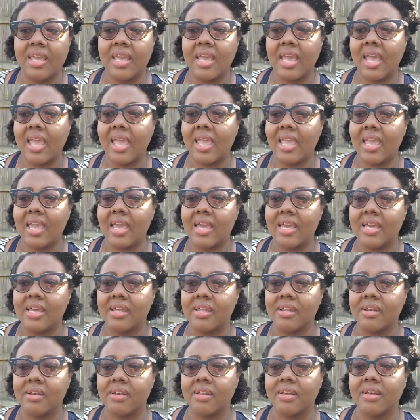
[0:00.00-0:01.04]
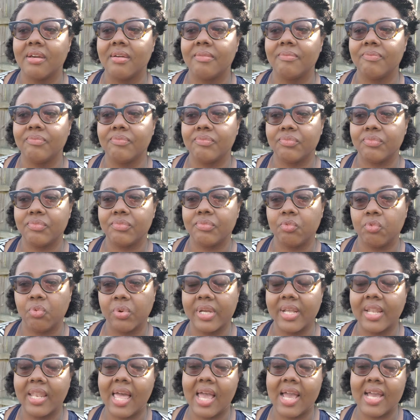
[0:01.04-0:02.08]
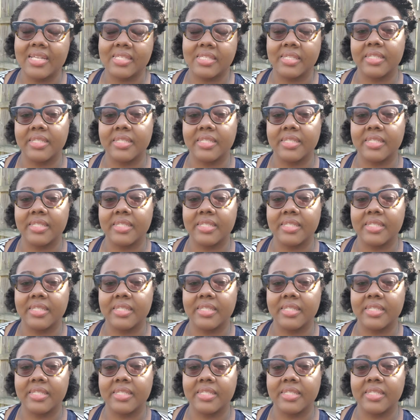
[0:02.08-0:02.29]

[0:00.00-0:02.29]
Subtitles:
And realizing